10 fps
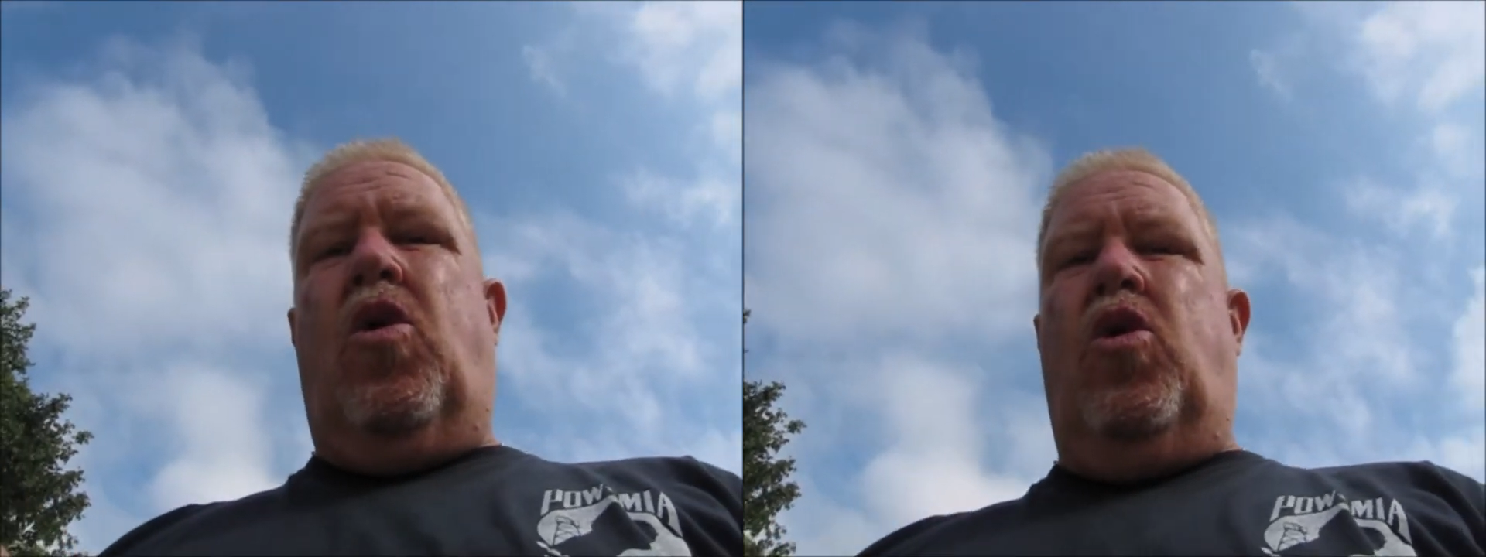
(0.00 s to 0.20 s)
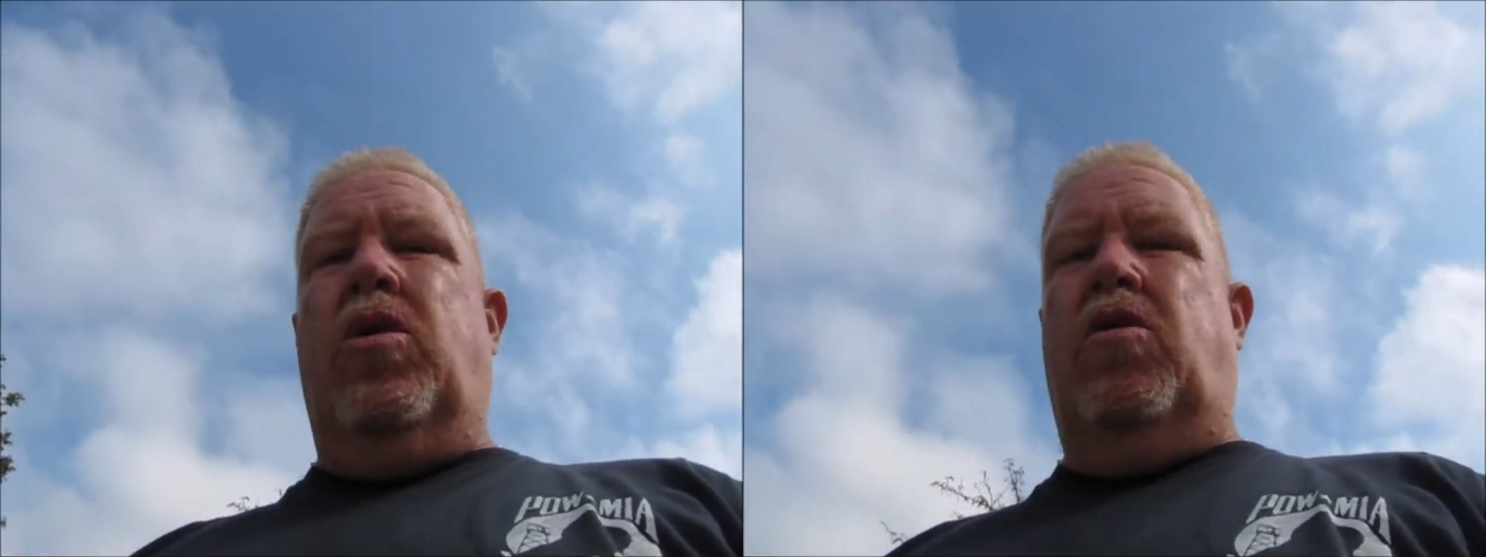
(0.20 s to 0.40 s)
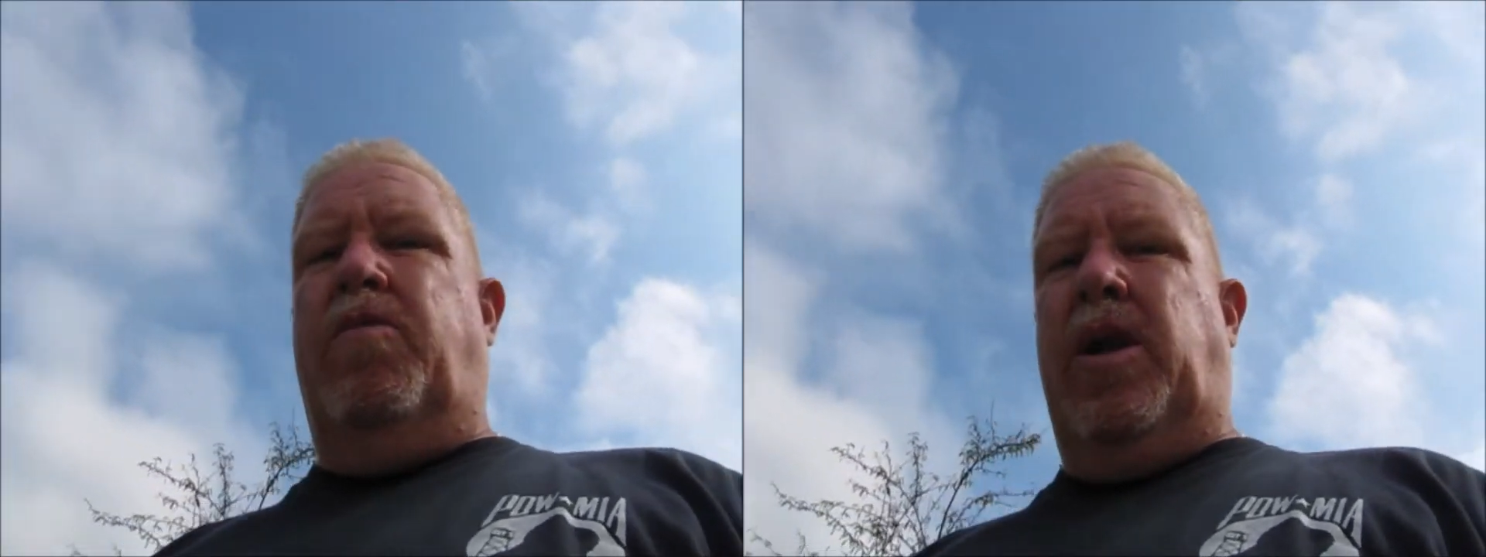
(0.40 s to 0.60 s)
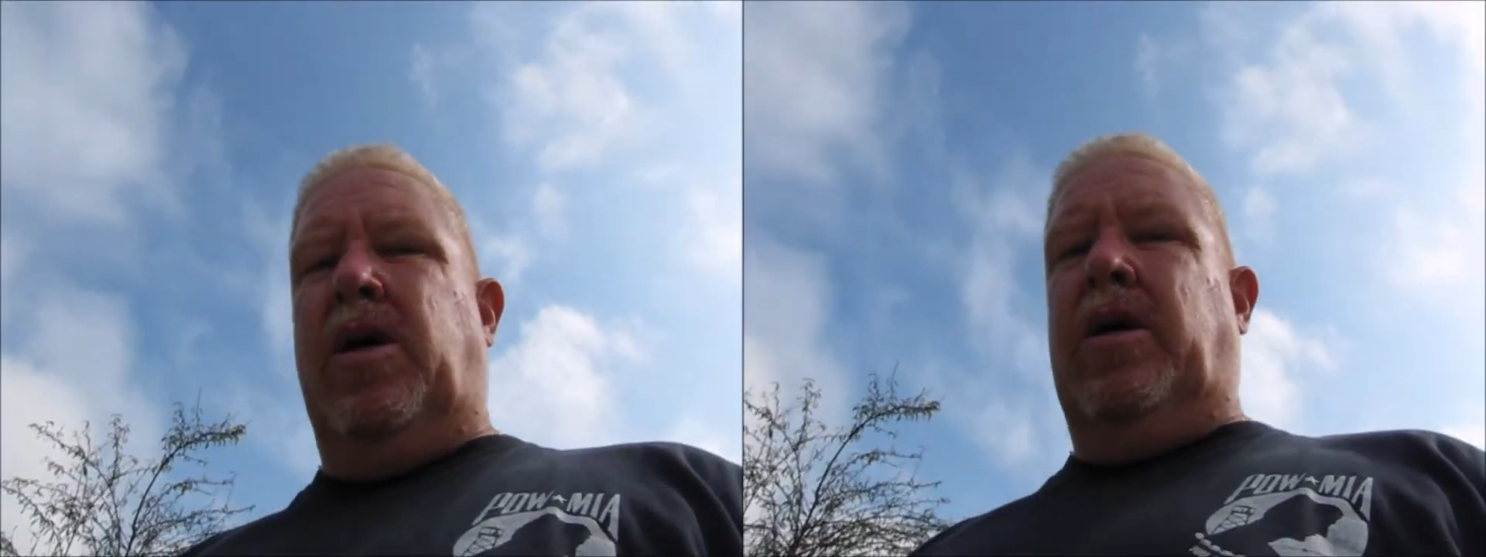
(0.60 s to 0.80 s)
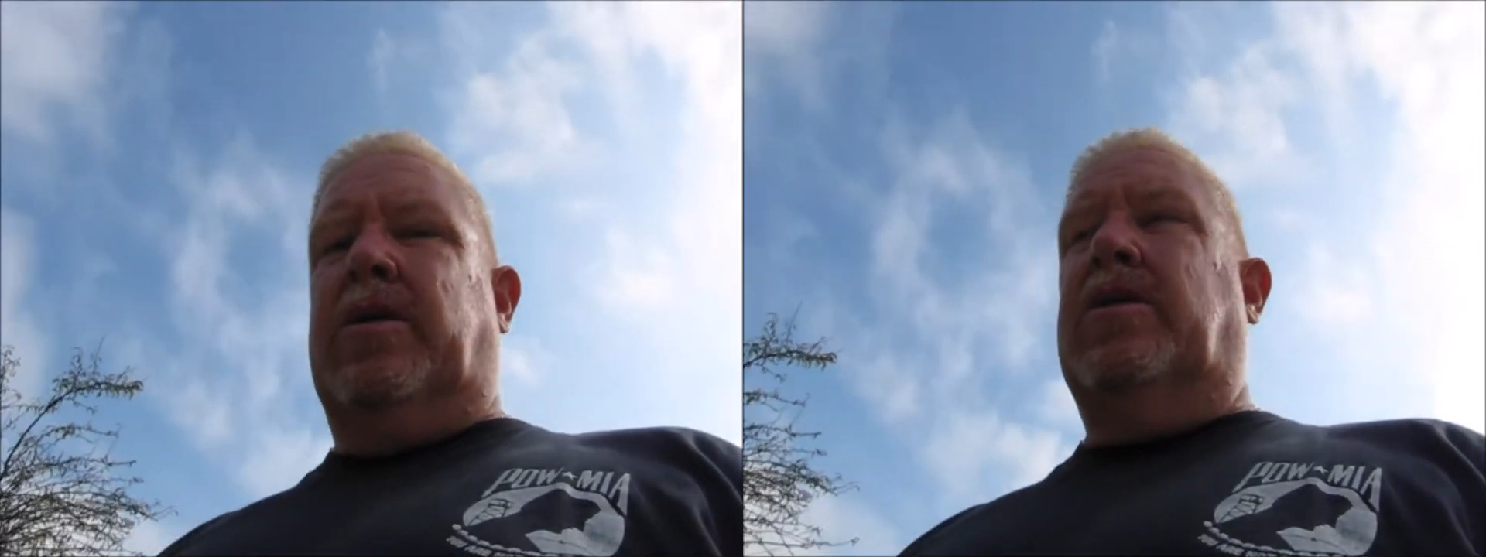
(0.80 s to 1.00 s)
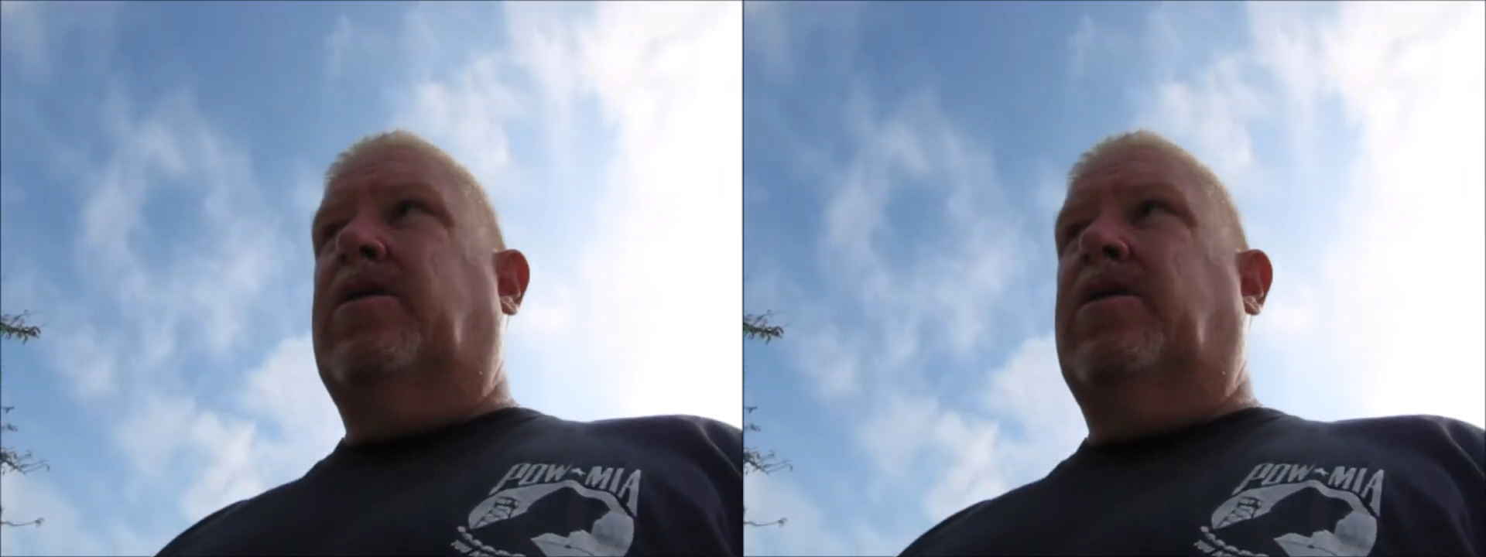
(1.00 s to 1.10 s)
oil plugs